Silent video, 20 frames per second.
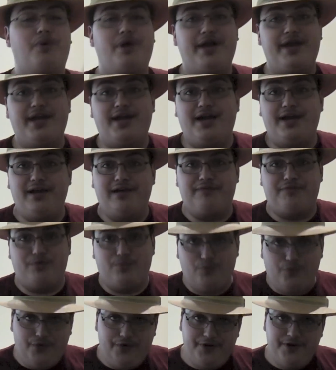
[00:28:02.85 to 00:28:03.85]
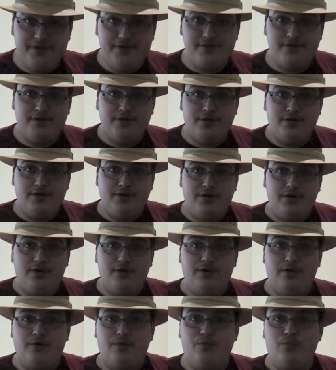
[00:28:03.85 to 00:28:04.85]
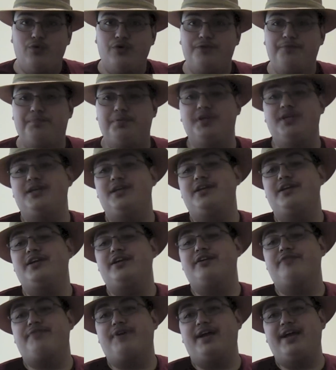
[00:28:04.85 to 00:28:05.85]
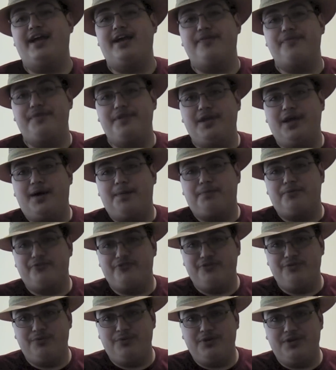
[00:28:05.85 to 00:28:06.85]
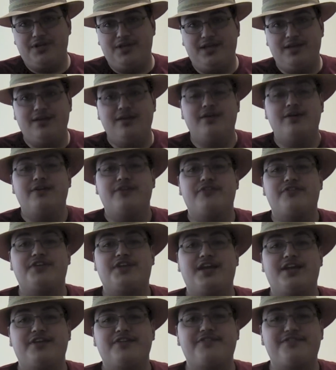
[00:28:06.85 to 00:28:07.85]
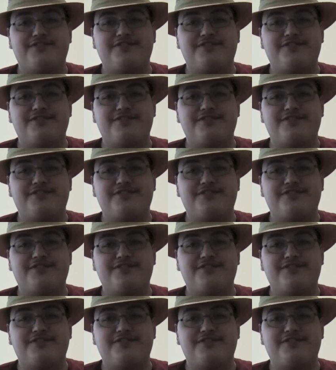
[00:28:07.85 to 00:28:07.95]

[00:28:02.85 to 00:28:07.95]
way I ever would be if I had the opportunity to get it